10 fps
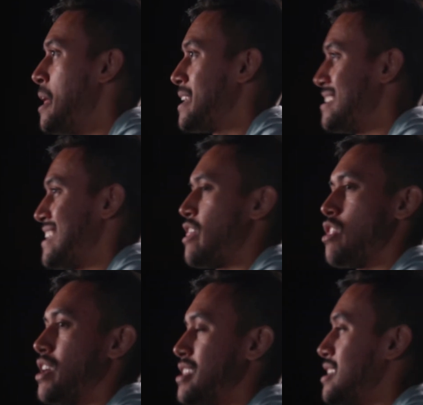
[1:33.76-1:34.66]
because I
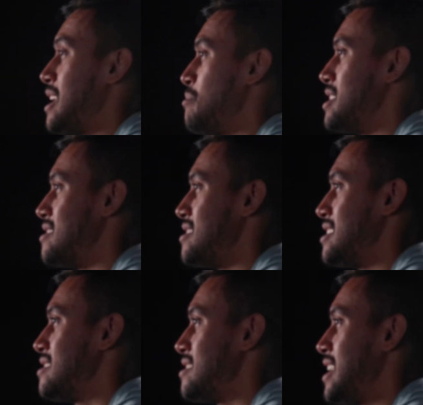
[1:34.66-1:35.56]
thought that made
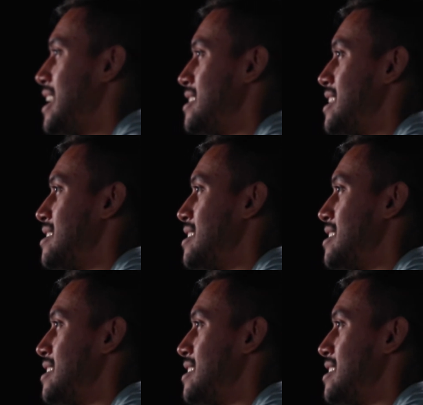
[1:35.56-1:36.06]
sense at that